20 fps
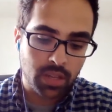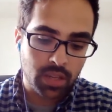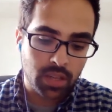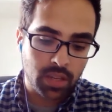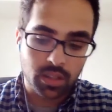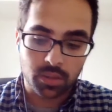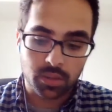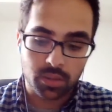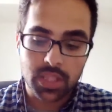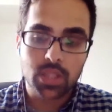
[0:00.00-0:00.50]

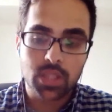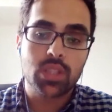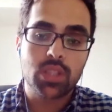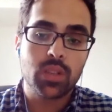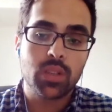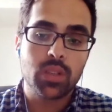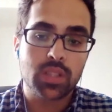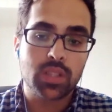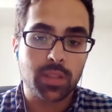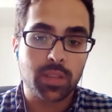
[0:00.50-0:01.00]
teach
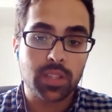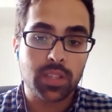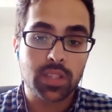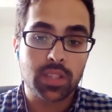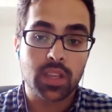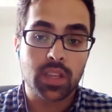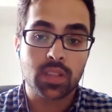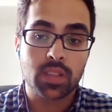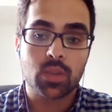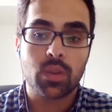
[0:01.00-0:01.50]
students about these
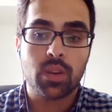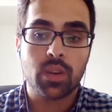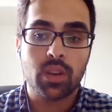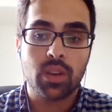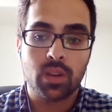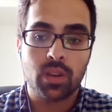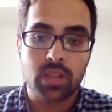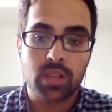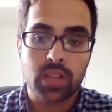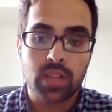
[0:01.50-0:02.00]
things, or
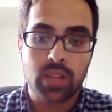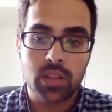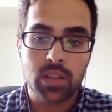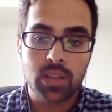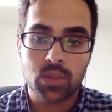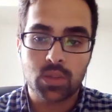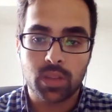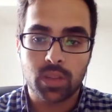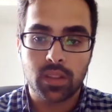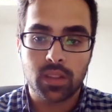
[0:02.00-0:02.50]

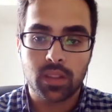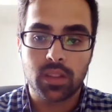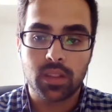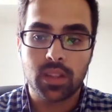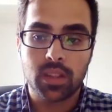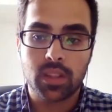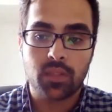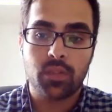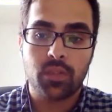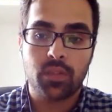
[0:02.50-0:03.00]
engage with the
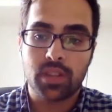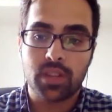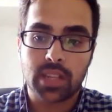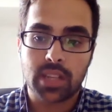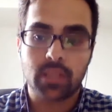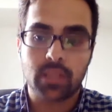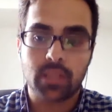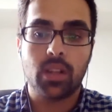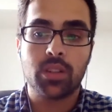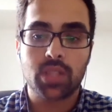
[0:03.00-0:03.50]
different
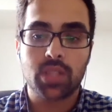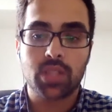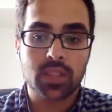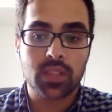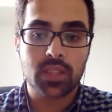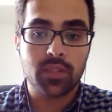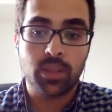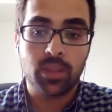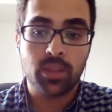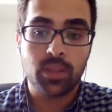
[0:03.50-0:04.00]
technology that's
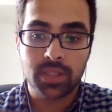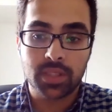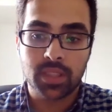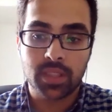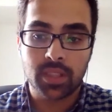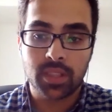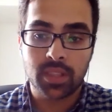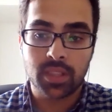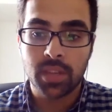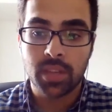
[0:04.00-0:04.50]
available to
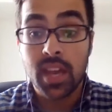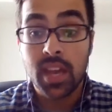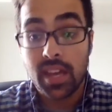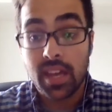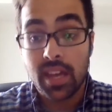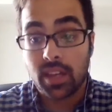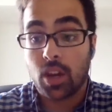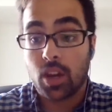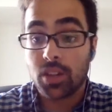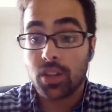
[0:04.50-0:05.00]
them. And then
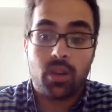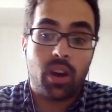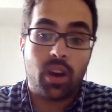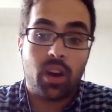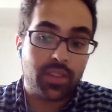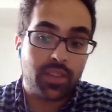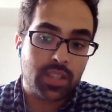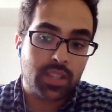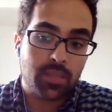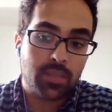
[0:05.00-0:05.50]
also
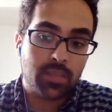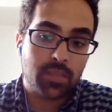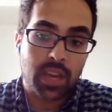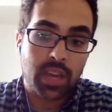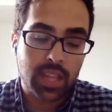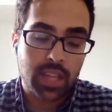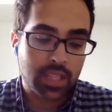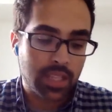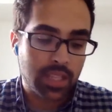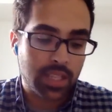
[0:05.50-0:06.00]
obviously making
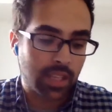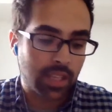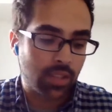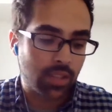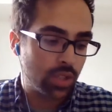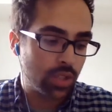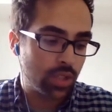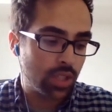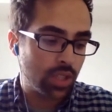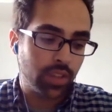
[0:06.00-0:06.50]
that
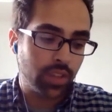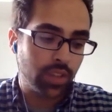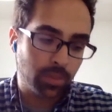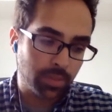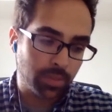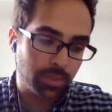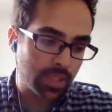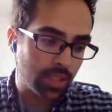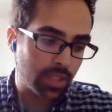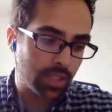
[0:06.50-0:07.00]
technology
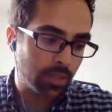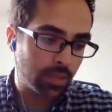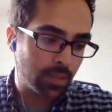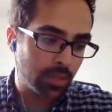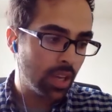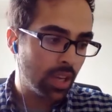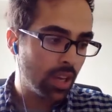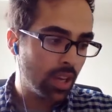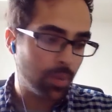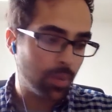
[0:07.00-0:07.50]
available to them.
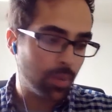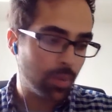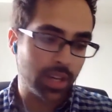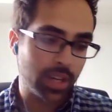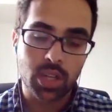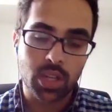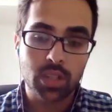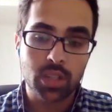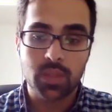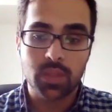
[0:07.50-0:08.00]
But it
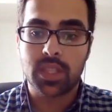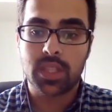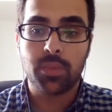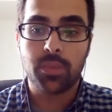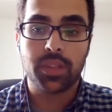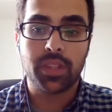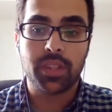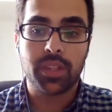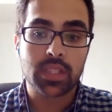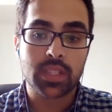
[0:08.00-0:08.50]
starts with
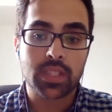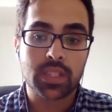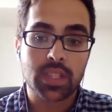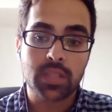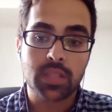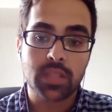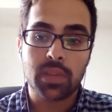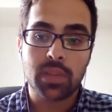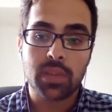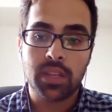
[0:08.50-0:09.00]
simple things. It
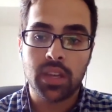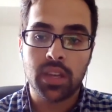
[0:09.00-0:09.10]
doesn't mean,